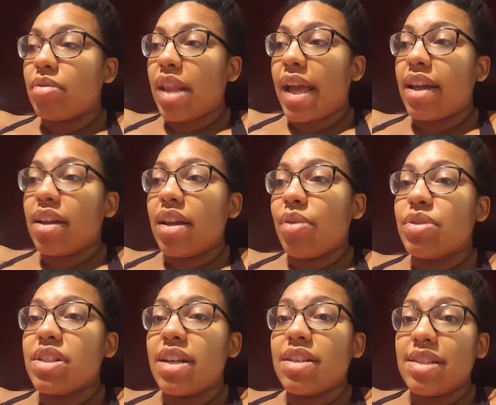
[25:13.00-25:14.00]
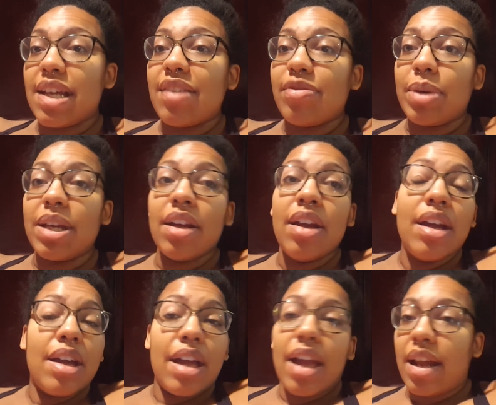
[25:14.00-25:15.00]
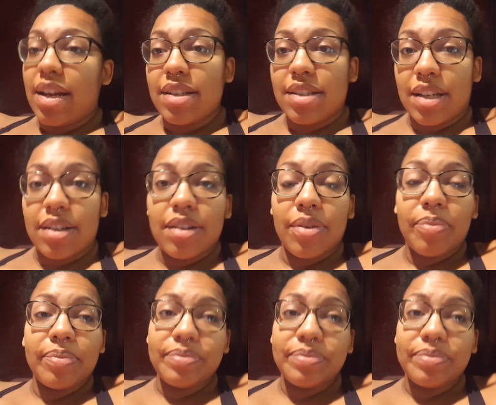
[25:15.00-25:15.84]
like it was going to save me, and it didn't.